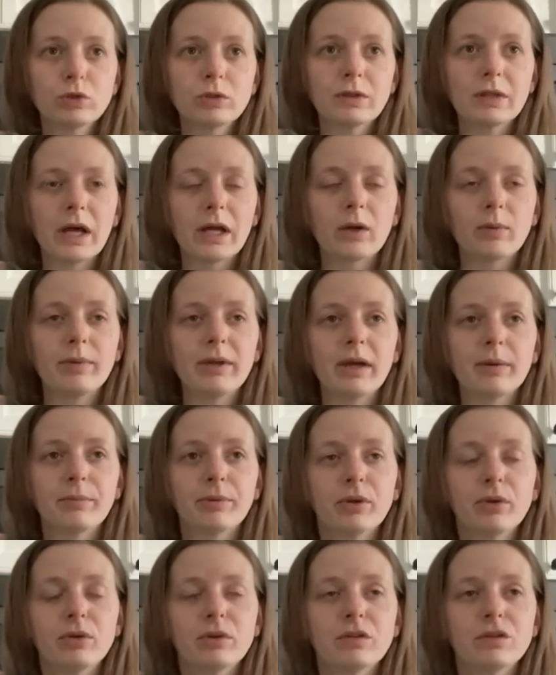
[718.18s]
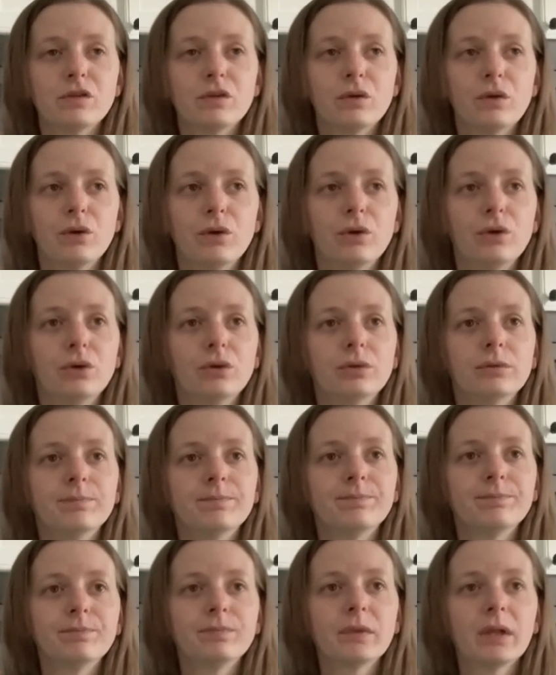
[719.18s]
That'll be uploaded soon.
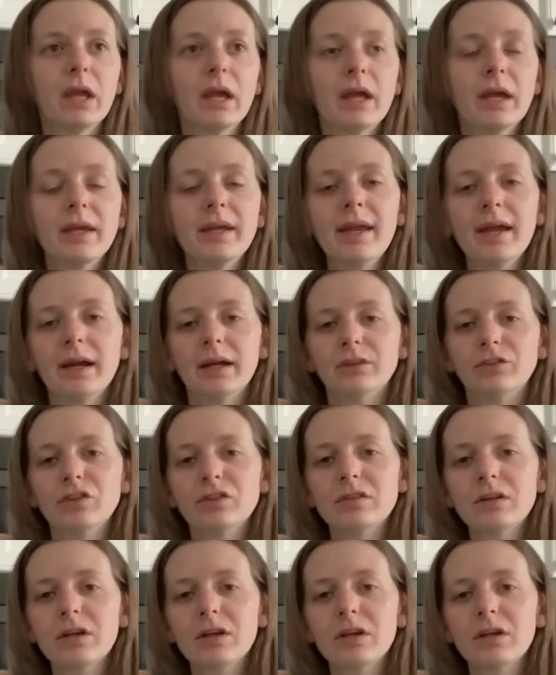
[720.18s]
Yeah, just